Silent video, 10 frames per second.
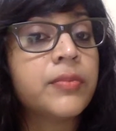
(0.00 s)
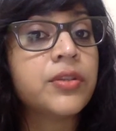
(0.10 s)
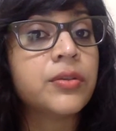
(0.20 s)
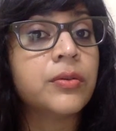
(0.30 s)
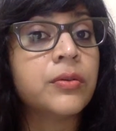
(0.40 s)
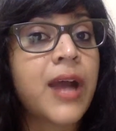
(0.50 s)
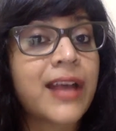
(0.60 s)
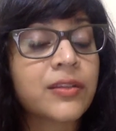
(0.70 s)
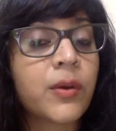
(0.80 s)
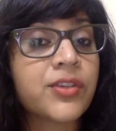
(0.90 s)
to
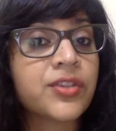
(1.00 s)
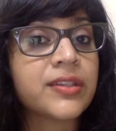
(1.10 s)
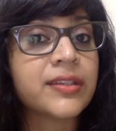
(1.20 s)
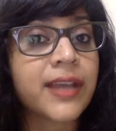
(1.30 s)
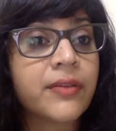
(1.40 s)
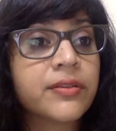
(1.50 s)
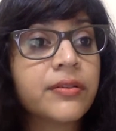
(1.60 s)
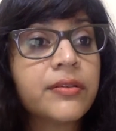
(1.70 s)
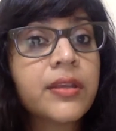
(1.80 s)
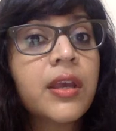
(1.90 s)
ask questions to
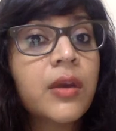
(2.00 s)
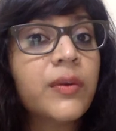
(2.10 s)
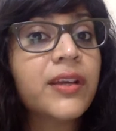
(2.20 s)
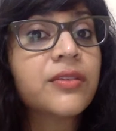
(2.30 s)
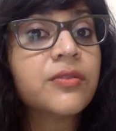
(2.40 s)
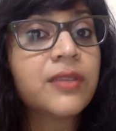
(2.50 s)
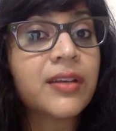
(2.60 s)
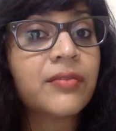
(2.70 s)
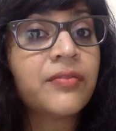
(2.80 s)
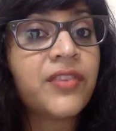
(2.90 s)
counselors. We also do
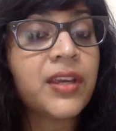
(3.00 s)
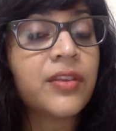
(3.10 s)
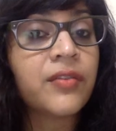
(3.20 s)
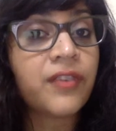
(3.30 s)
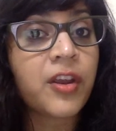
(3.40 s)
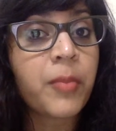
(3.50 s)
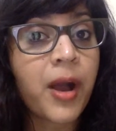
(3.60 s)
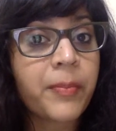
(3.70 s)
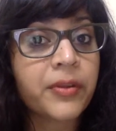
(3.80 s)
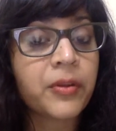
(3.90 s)
that via the very
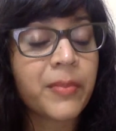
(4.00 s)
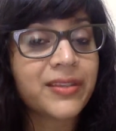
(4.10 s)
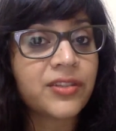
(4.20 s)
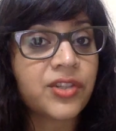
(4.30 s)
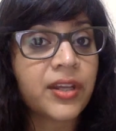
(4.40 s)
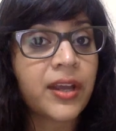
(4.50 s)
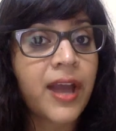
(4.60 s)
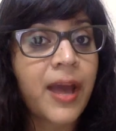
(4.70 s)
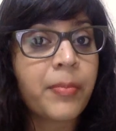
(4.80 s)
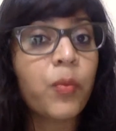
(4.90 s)
popular messaging
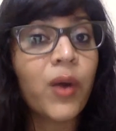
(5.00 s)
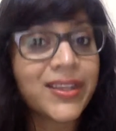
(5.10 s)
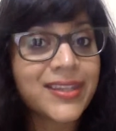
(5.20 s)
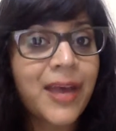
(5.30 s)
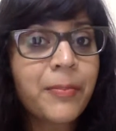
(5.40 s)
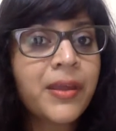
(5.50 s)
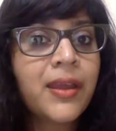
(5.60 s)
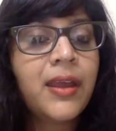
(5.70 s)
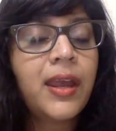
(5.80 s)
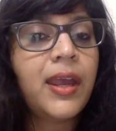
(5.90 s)
app WhatsApp,
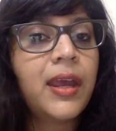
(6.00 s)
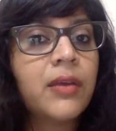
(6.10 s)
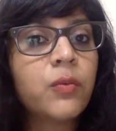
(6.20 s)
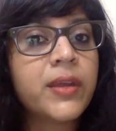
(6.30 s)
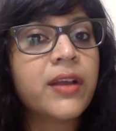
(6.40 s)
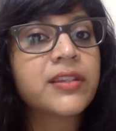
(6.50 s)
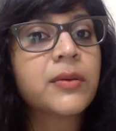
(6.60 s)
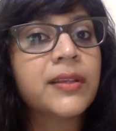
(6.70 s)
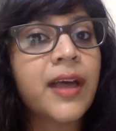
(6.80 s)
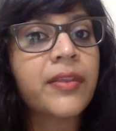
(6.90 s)
and we
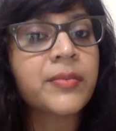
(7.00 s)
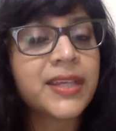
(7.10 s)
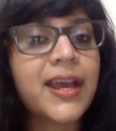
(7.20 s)
also allow them to